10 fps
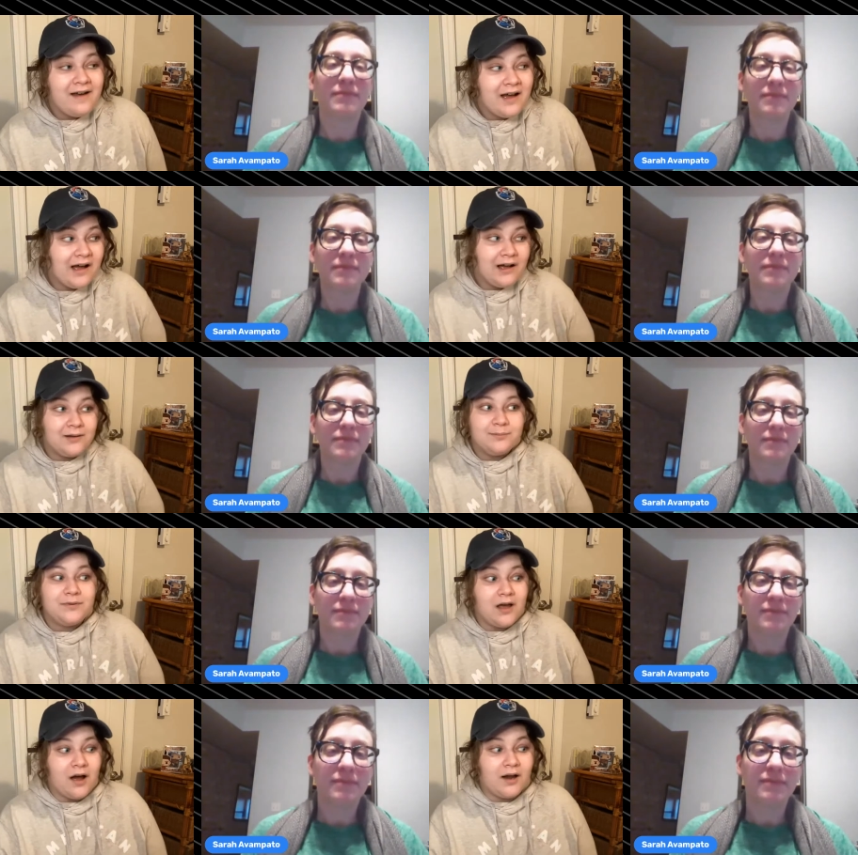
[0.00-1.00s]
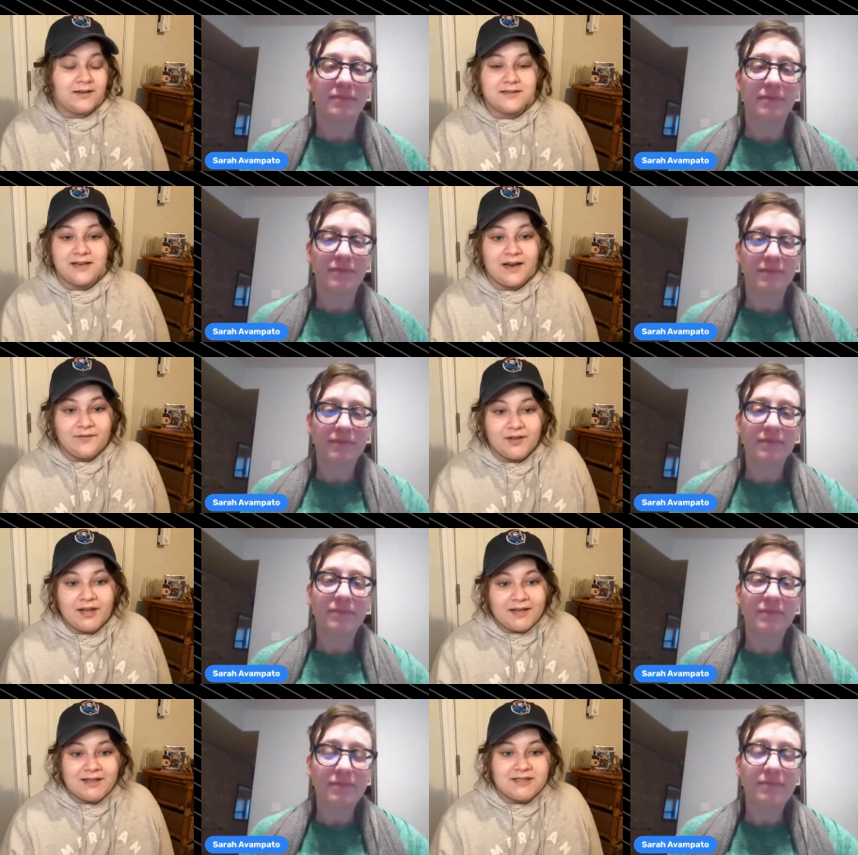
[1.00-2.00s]
Speaker 1: Honestly, I feel
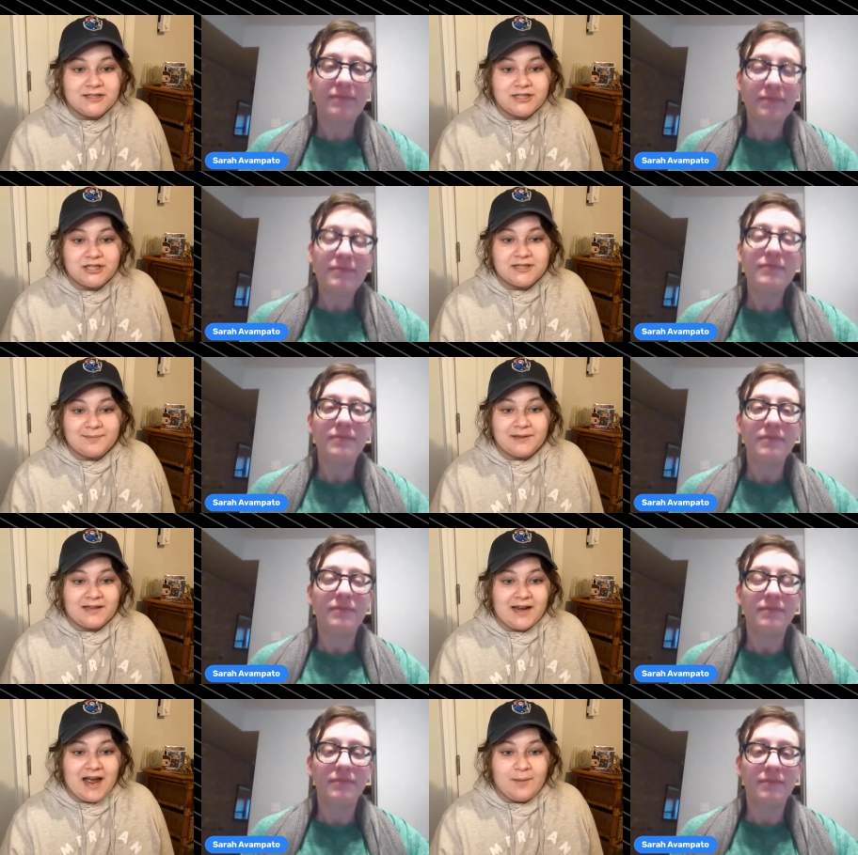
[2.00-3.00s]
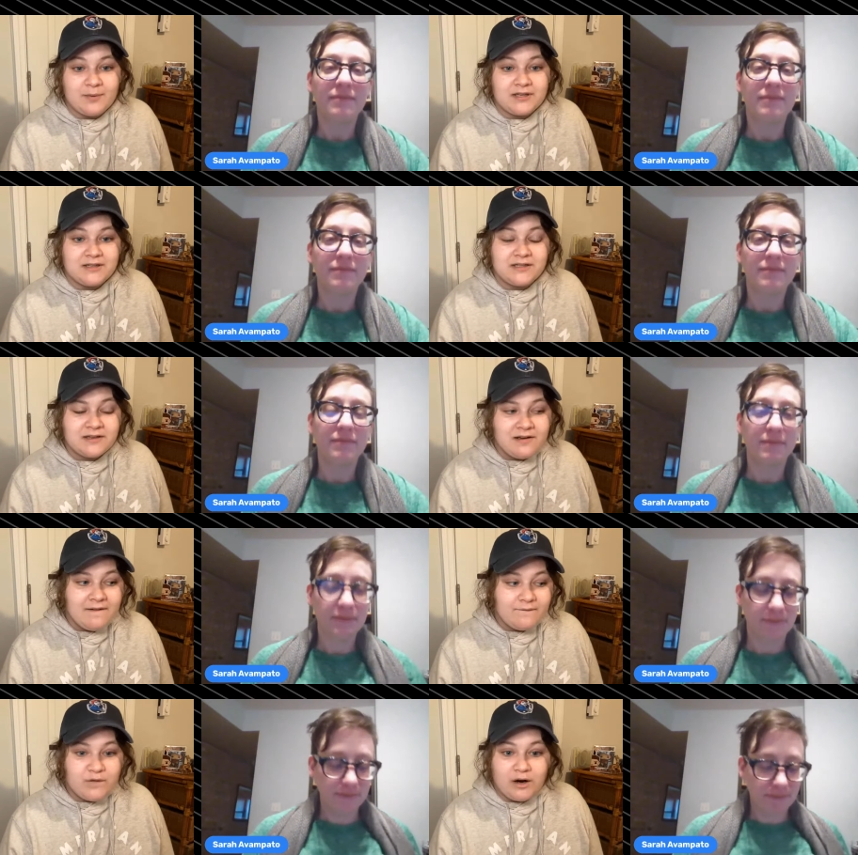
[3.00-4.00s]
like this is just something that happens
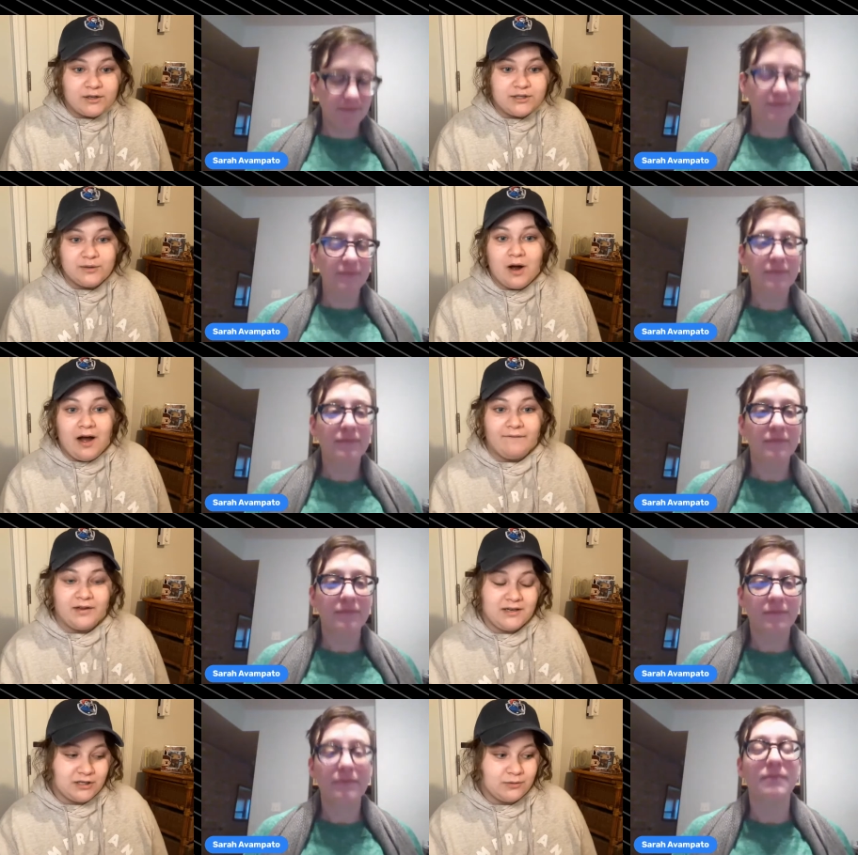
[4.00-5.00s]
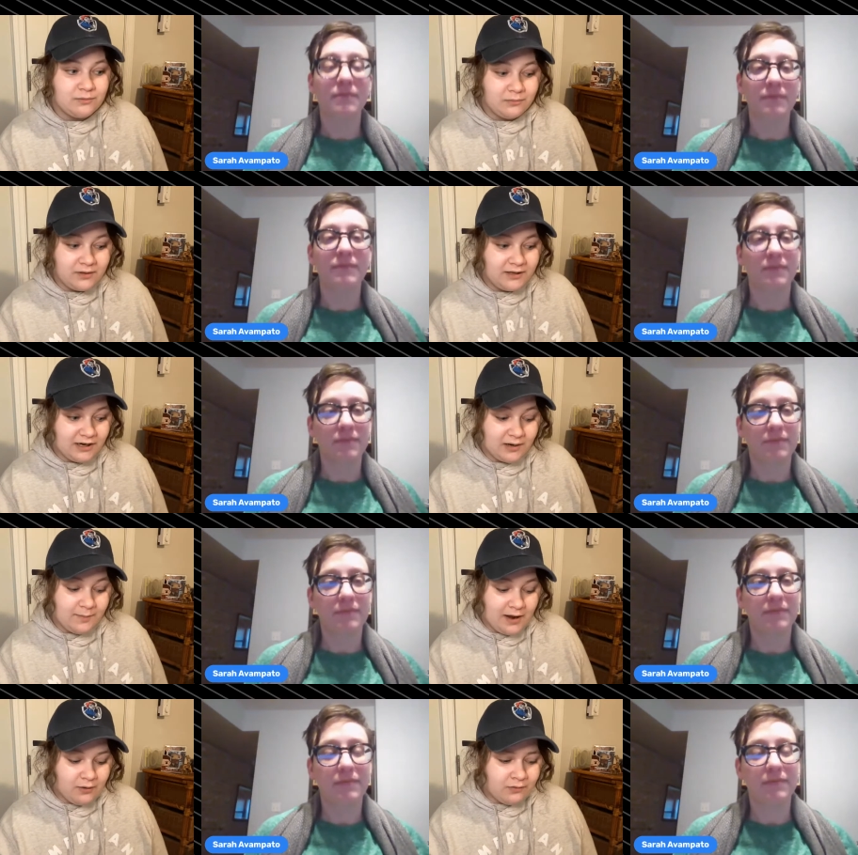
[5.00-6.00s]
far too often, and you hear
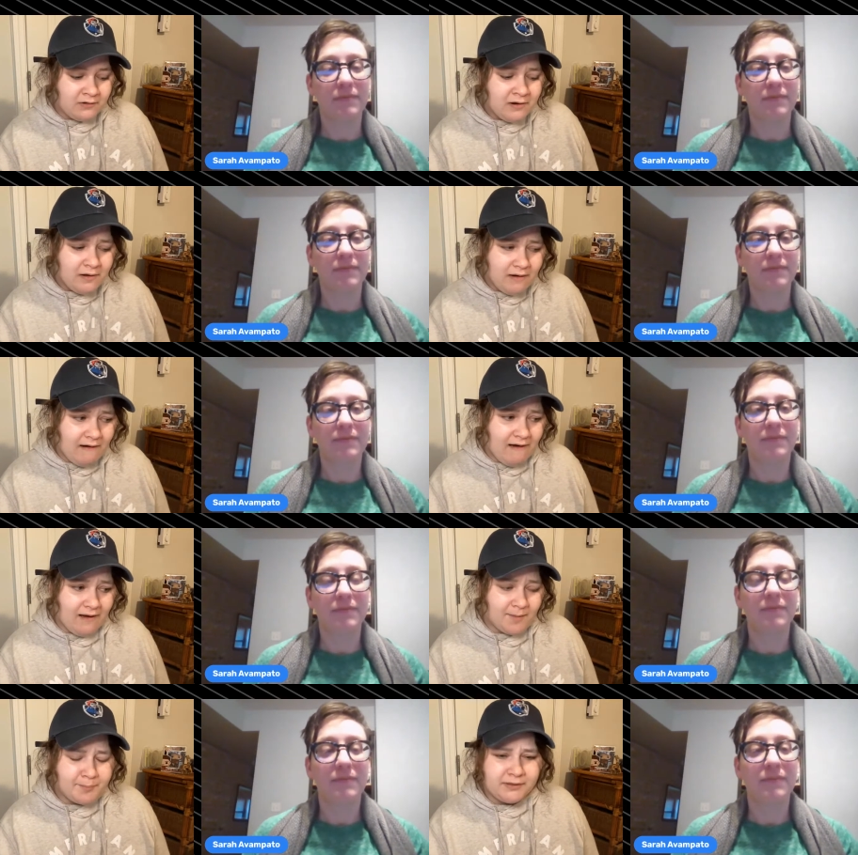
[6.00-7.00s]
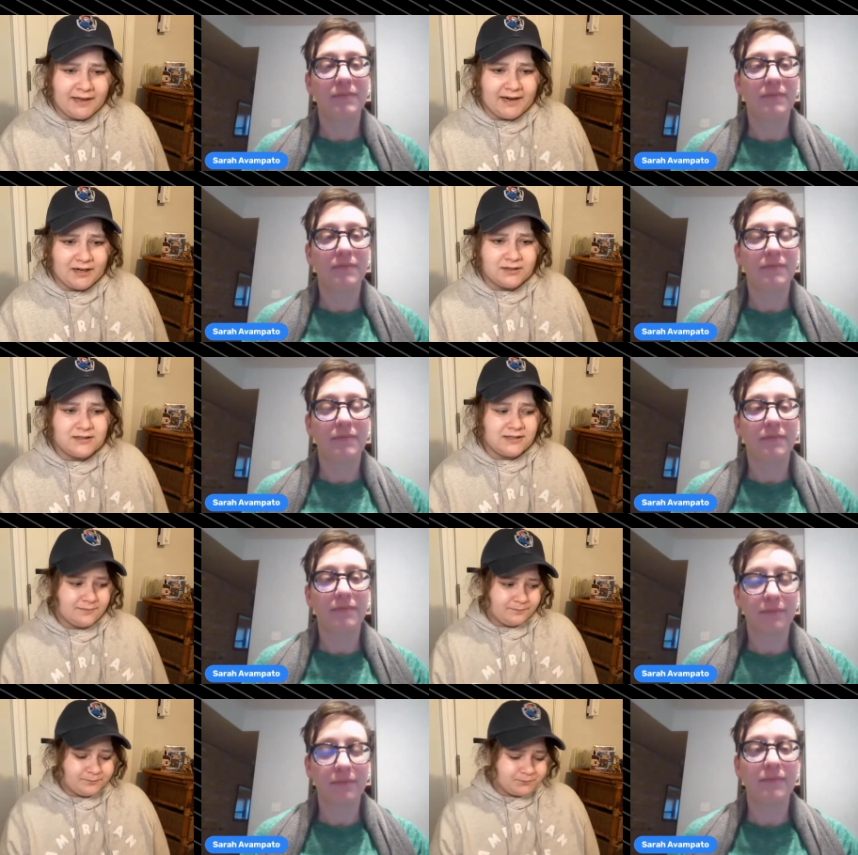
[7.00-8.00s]
about players,
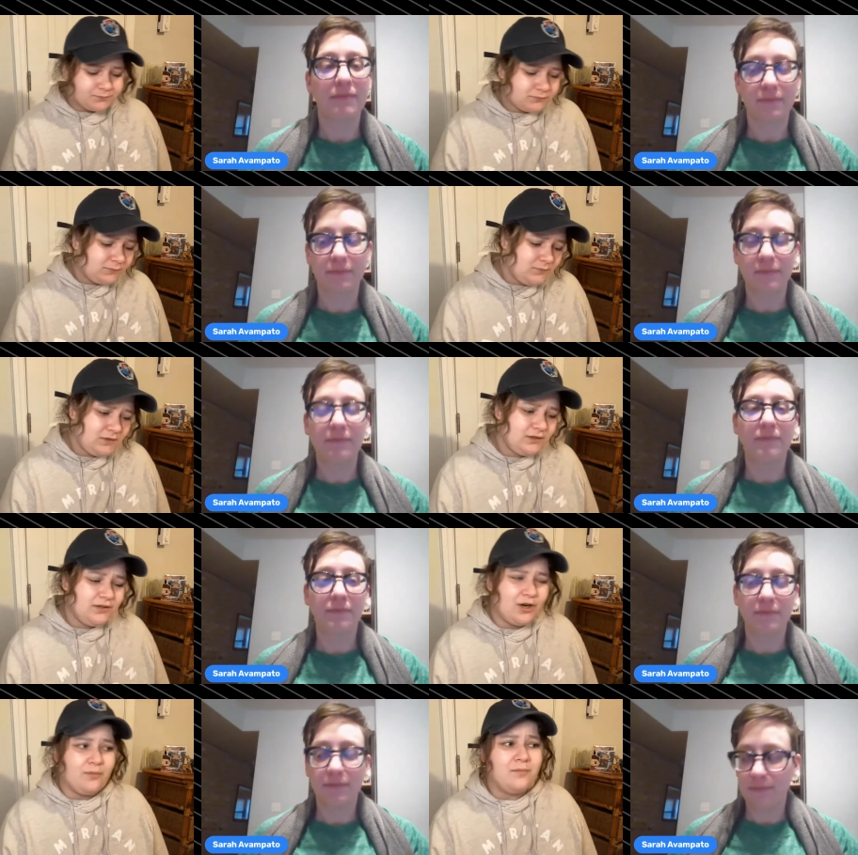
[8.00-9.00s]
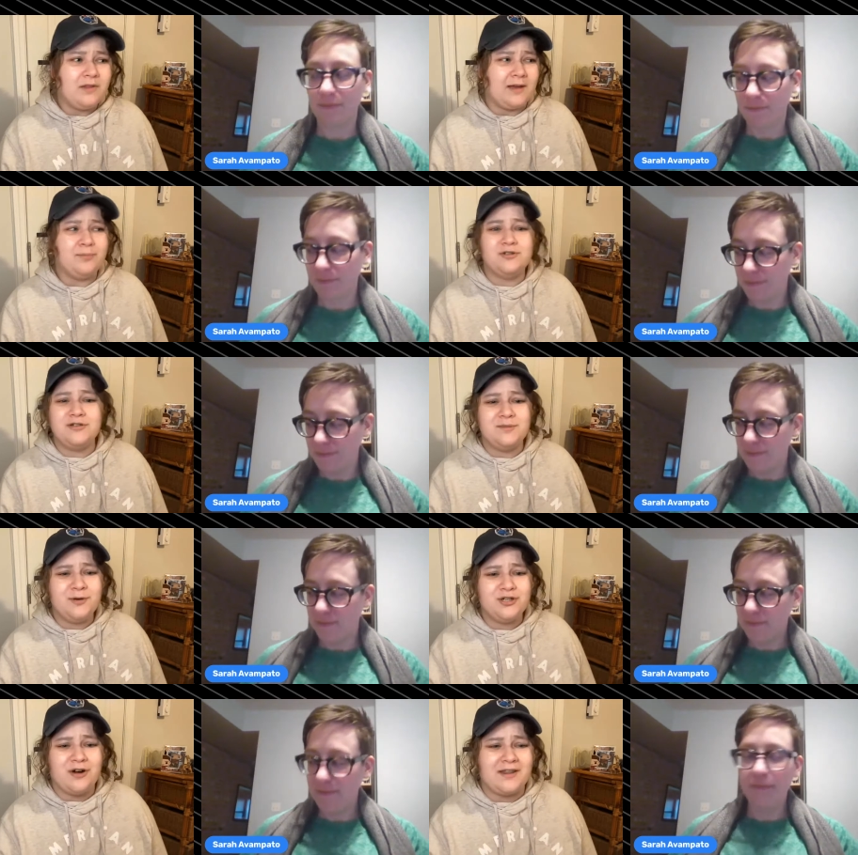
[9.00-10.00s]
you know, like Patrice
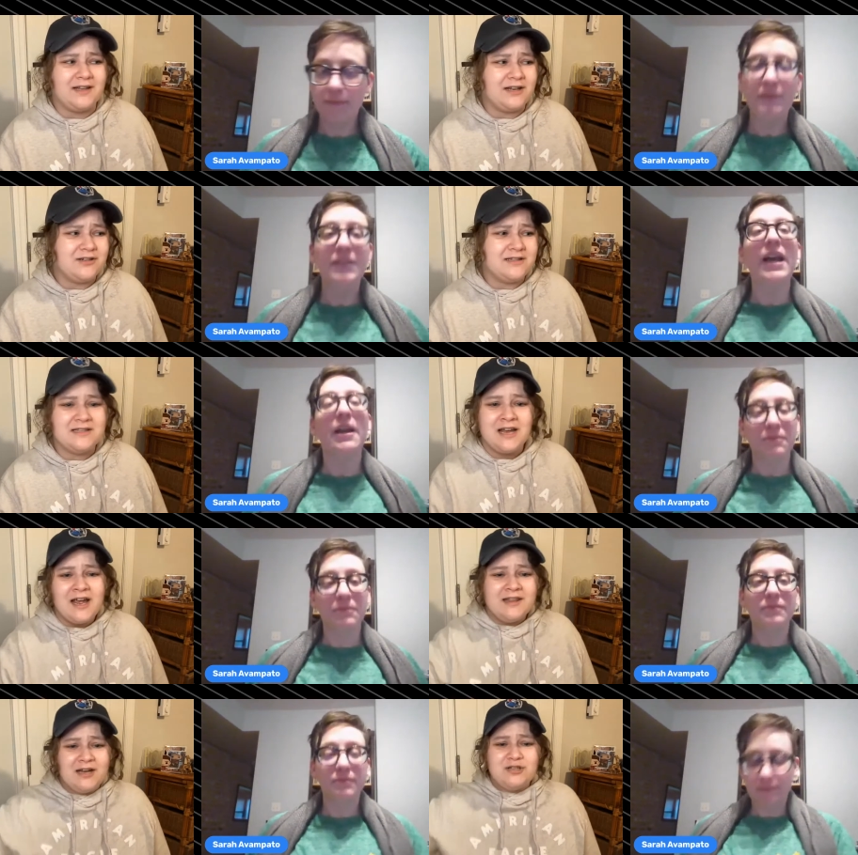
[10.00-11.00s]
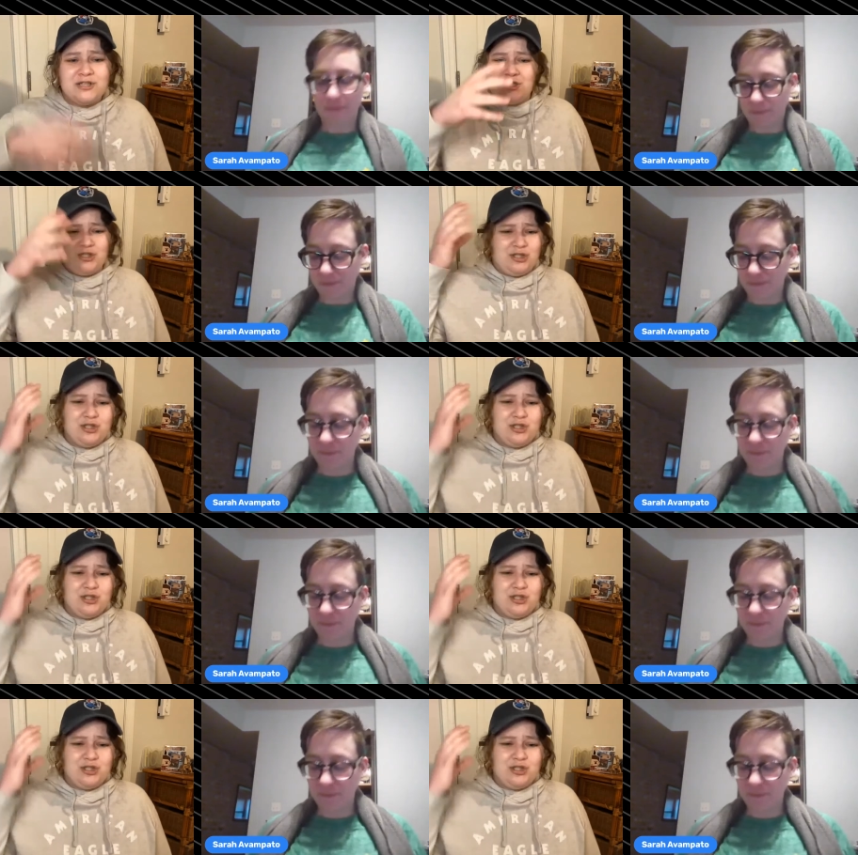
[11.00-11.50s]
Bergeron. Like, there's this